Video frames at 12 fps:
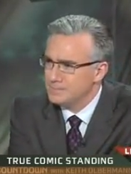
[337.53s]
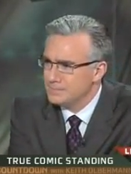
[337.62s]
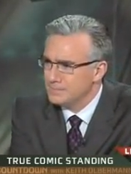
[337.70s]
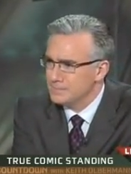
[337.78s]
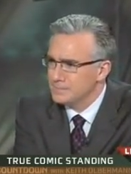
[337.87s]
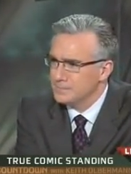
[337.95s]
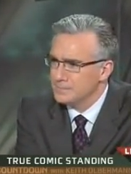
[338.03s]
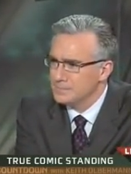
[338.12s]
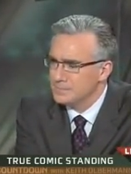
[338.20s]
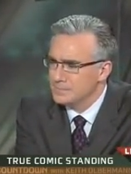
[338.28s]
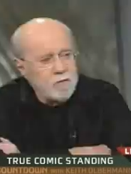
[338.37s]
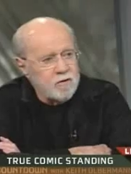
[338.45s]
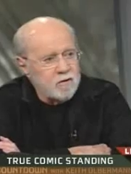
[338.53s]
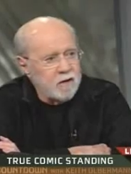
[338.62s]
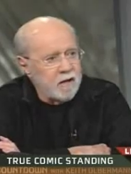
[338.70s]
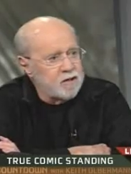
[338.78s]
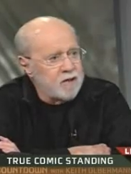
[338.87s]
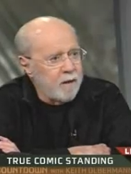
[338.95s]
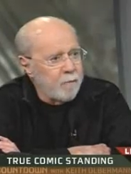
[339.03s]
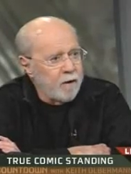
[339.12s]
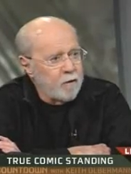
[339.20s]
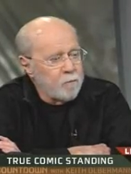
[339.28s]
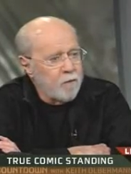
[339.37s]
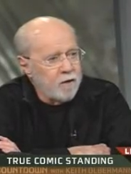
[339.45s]
Well, I use the
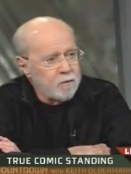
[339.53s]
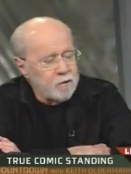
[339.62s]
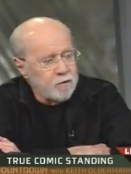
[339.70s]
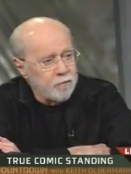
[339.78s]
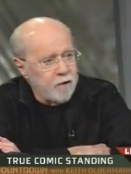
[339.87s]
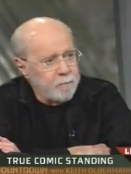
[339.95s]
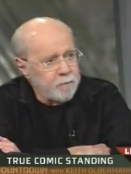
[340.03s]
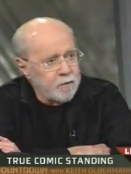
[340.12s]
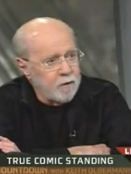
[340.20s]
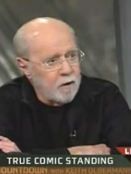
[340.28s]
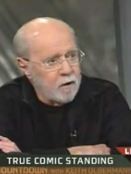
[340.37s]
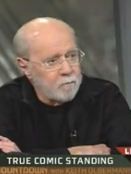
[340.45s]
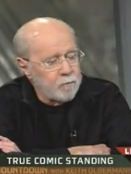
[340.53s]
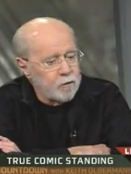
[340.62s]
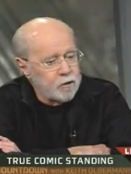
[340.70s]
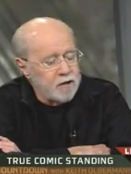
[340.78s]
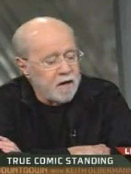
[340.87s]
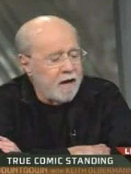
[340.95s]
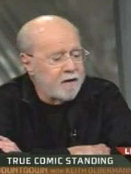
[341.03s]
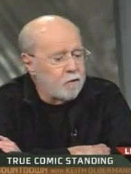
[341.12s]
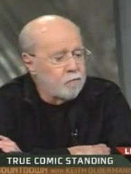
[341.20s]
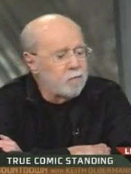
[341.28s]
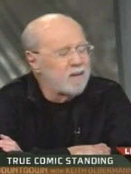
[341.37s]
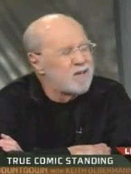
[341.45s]
sledgehammer. I don't bother with the rapier on Bush. And I
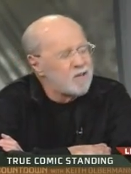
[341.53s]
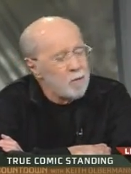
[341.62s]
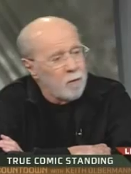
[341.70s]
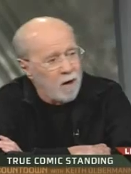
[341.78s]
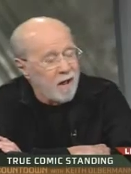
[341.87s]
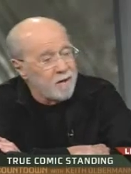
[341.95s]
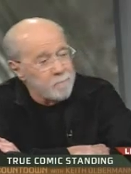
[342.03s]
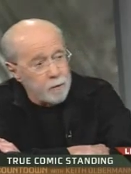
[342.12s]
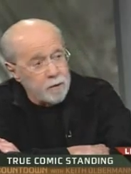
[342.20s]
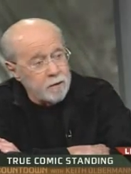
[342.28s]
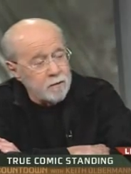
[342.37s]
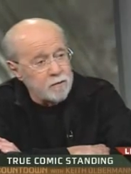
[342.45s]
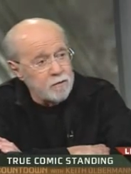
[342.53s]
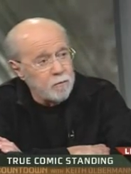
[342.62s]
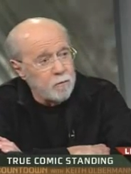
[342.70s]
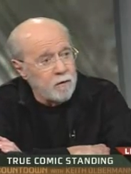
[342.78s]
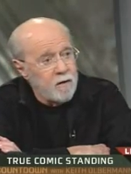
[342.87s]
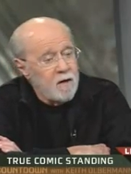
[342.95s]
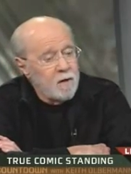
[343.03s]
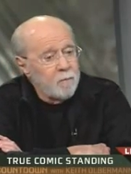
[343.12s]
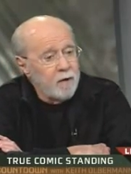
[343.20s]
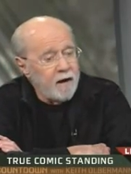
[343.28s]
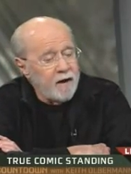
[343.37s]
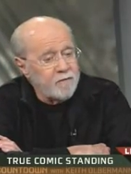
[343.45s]
don't really do a lot of political humor,
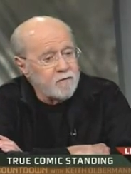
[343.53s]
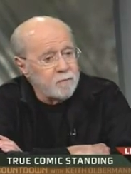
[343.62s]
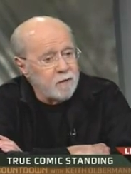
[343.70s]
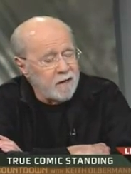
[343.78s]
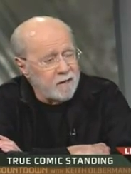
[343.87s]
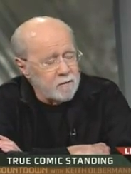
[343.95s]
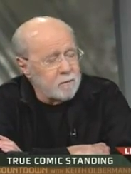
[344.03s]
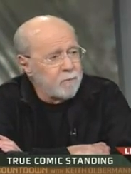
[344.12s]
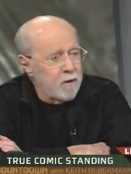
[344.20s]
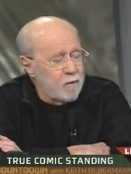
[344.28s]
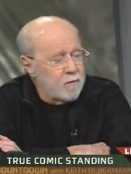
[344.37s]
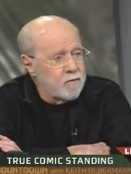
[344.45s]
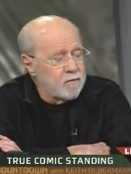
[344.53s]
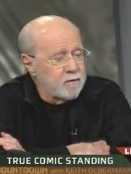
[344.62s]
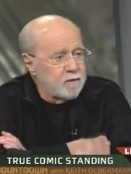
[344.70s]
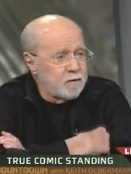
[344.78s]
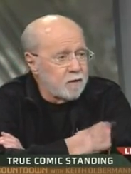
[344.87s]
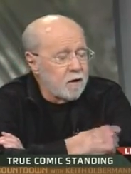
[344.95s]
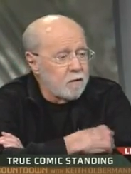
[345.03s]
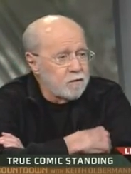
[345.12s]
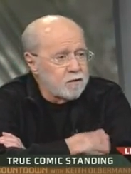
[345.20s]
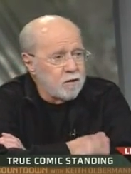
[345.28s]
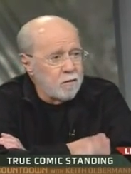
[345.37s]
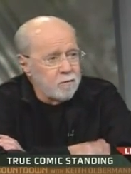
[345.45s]
but I have some glancing blows in the
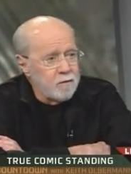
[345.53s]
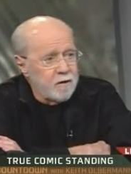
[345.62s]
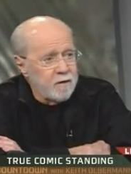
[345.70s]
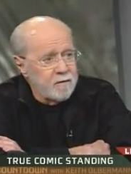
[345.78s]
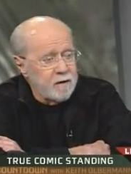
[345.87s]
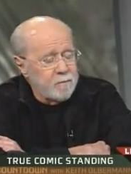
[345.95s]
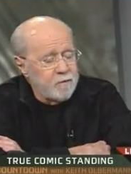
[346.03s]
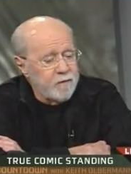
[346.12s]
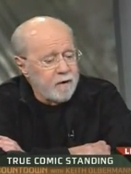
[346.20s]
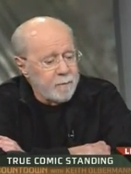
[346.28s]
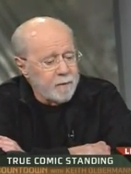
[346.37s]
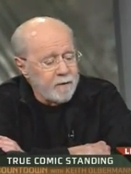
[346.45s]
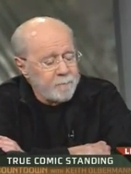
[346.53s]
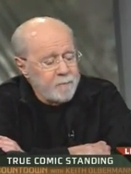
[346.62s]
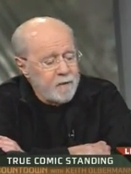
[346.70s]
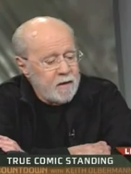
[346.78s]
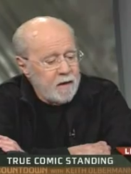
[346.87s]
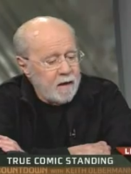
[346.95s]
current show that I'm developing.